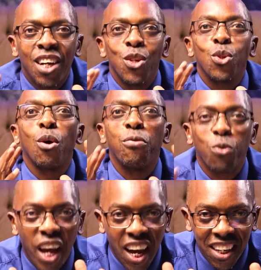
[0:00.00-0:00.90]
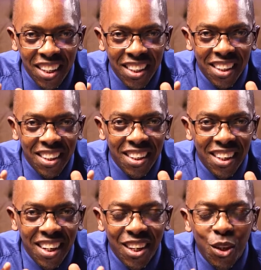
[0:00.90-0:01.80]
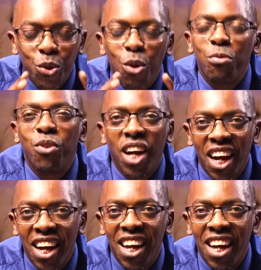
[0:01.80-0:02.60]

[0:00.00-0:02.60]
Software. Software